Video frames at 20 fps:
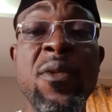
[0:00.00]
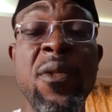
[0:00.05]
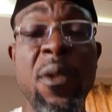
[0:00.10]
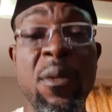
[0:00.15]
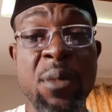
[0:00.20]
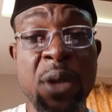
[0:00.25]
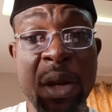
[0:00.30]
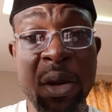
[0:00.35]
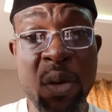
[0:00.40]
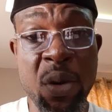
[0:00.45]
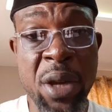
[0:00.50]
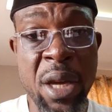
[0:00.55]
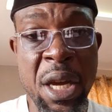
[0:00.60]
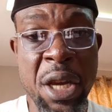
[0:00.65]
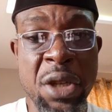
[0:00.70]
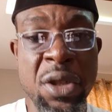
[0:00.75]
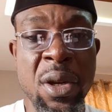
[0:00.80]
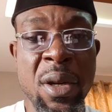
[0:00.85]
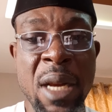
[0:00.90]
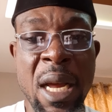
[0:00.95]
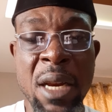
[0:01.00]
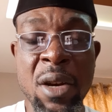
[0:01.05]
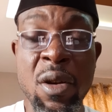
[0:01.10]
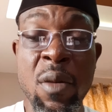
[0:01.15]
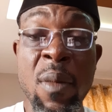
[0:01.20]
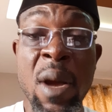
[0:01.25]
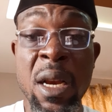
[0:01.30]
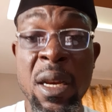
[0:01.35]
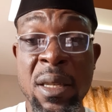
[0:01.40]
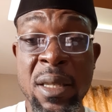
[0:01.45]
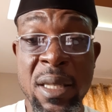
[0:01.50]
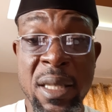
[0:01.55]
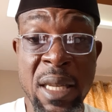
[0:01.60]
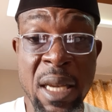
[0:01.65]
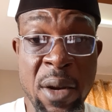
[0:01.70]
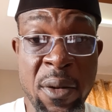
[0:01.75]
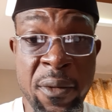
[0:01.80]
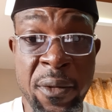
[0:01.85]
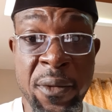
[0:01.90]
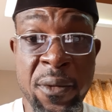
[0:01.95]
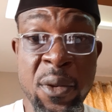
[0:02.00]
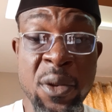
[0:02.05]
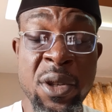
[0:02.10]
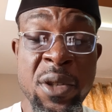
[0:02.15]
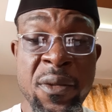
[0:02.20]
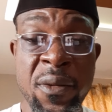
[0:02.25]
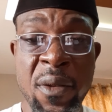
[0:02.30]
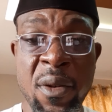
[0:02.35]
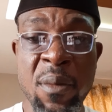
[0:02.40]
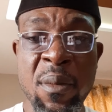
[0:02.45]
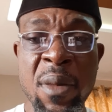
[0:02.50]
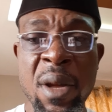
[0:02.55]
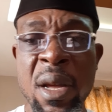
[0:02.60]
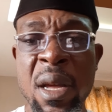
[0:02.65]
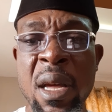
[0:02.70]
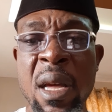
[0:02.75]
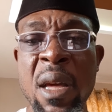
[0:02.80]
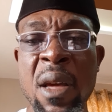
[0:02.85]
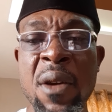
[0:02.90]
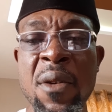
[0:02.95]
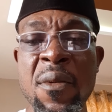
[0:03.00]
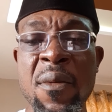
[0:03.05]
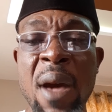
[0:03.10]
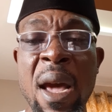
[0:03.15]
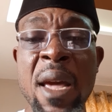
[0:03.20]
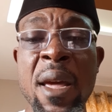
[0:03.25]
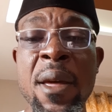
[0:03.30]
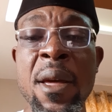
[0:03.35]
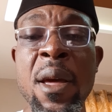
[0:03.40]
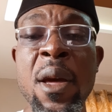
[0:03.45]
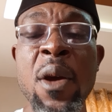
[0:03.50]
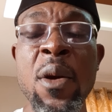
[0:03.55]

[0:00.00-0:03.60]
from the location I normally sell fruits from, right?